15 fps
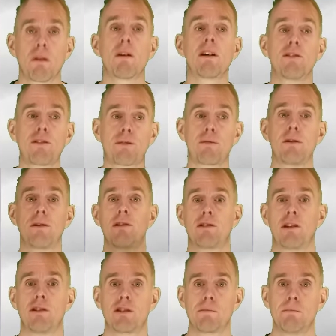rise through the
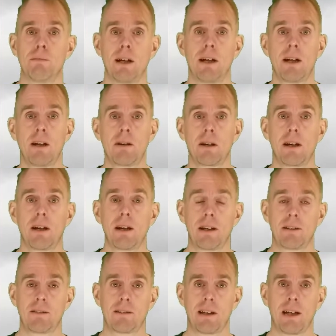system
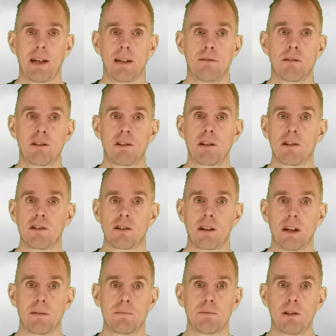at a residence
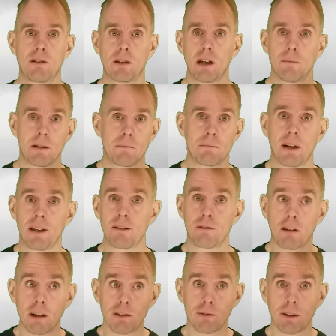time determined by their
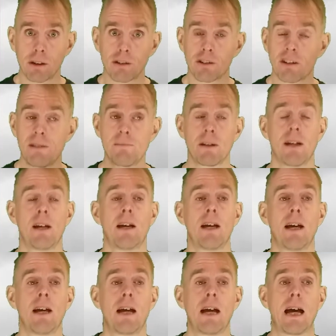rise velocity.
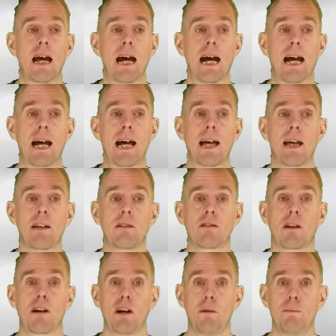
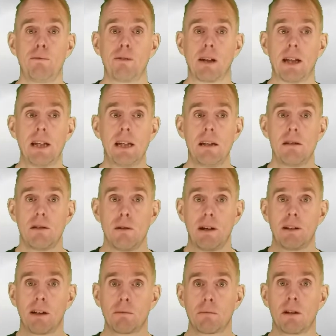And hopefully you
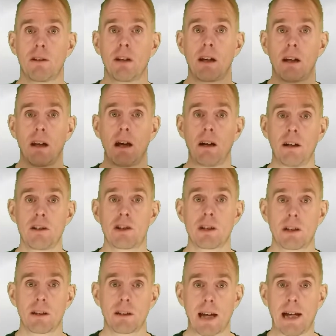end up with a
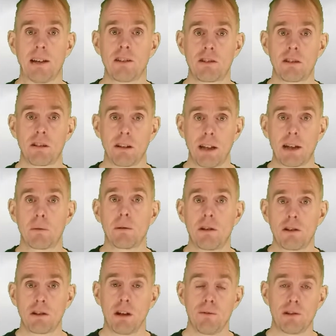large gas
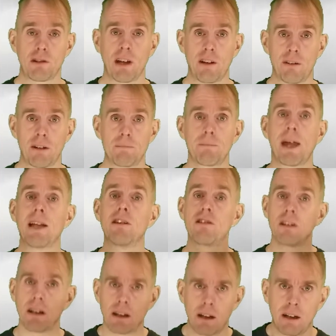liquid surface area,
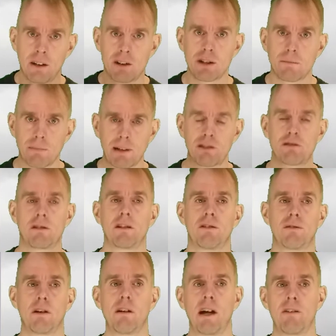hence a large mass
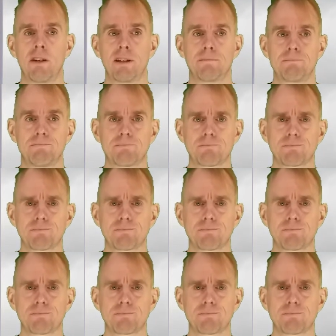transfer area.